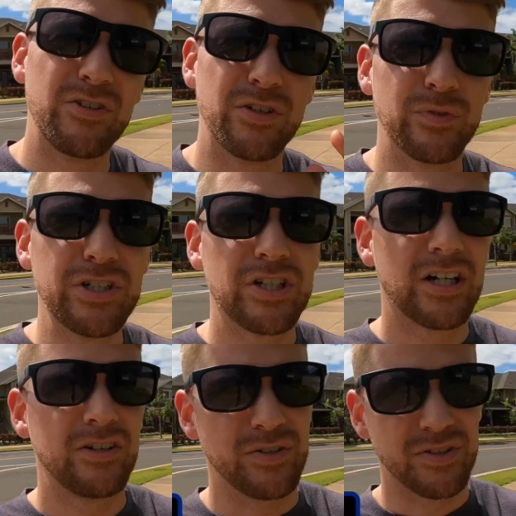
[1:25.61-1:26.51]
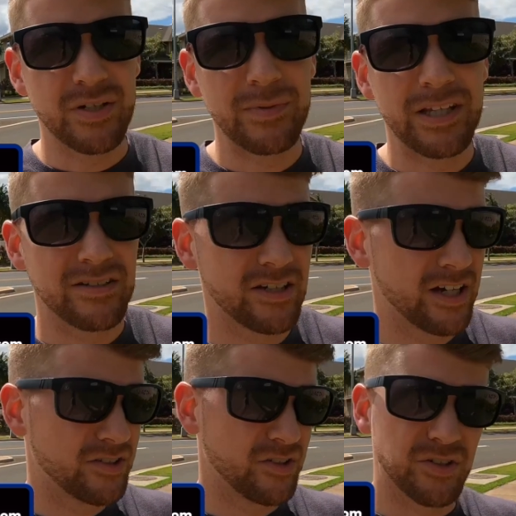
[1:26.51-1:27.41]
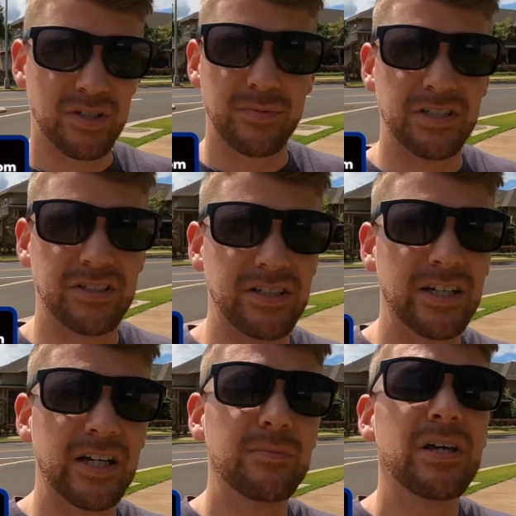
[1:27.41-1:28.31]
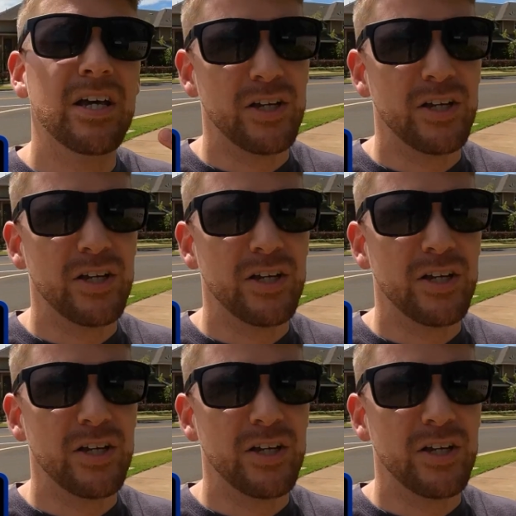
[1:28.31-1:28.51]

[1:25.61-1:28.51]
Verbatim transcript: you can reach out, you can send me that text, you can send me the D M,